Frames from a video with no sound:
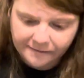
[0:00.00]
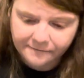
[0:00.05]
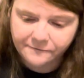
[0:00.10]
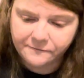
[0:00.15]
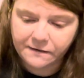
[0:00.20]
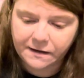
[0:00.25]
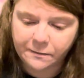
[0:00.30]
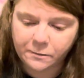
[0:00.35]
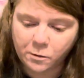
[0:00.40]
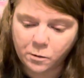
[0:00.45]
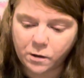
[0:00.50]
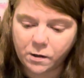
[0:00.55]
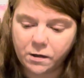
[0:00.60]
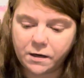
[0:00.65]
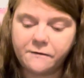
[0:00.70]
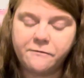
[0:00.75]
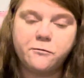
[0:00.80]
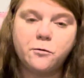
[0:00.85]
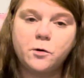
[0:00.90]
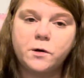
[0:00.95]

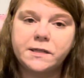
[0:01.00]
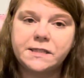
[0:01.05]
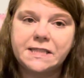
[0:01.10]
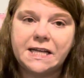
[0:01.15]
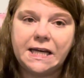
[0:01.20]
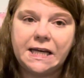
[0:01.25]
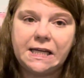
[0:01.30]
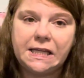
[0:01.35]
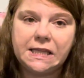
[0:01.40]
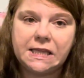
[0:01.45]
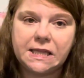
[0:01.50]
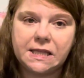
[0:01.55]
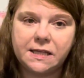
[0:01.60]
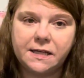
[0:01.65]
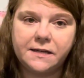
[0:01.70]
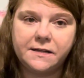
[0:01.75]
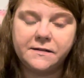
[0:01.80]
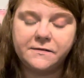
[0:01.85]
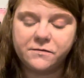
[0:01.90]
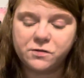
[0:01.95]
February 14th
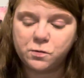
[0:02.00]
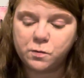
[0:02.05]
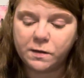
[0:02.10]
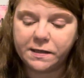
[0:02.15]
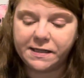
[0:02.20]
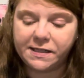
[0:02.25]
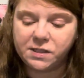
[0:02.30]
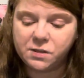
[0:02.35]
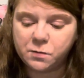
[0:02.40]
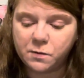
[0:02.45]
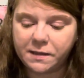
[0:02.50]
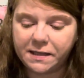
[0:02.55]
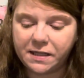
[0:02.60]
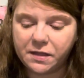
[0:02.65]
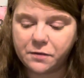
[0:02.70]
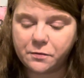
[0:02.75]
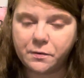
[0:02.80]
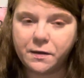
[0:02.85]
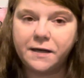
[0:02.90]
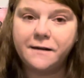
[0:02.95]
of
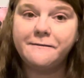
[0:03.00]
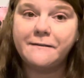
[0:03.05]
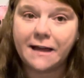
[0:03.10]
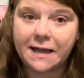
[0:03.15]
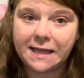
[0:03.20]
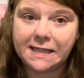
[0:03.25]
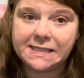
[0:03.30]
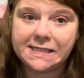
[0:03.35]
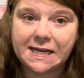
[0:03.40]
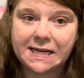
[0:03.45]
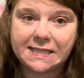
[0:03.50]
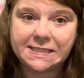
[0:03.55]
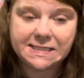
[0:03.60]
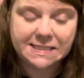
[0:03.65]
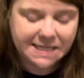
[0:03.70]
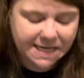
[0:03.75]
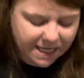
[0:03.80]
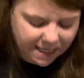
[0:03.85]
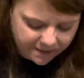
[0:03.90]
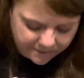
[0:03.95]
2023, Valentine's
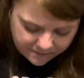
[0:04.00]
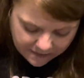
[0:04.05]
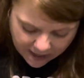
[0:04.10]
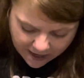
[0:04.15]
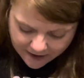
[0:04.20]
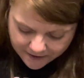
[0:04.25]
Day.